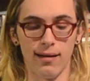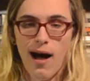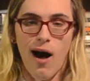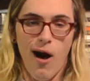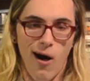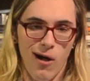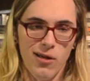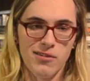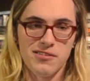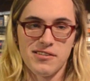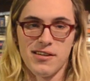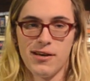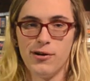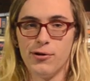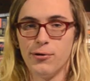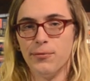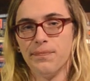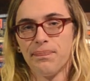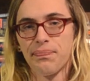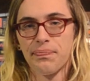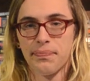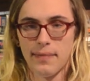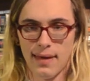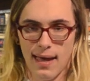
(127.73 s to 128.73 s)
Also,
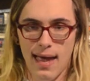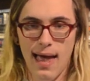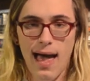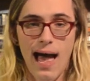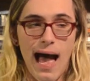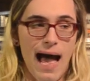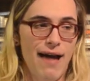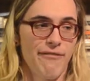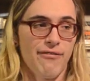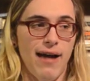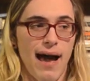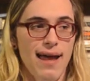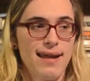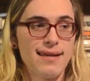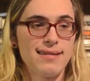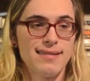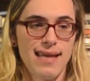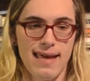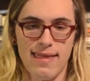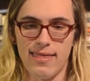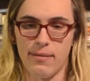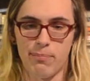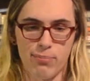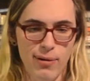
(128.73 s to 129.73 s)
I've gotta
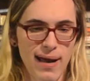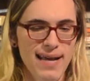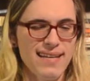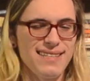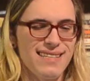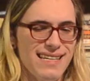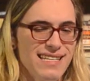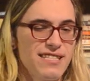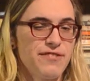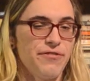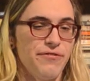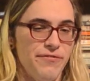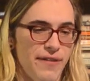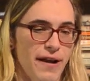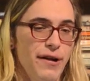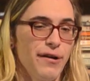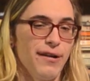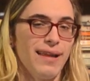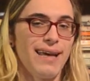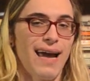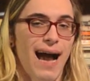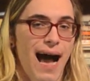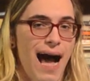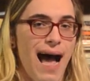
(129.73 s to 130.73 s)
say, the price is
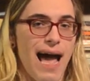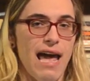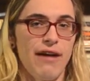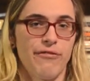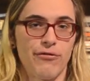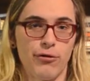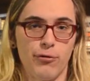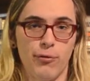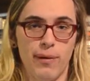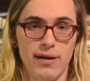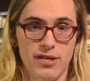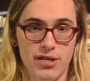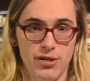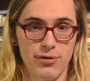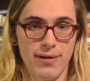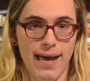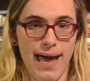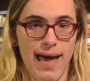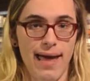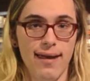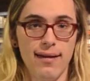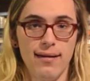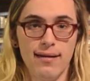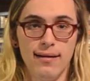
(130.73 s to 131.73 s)
fairly high for what you
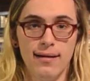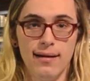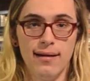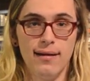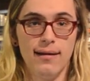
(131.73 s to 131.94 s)
get.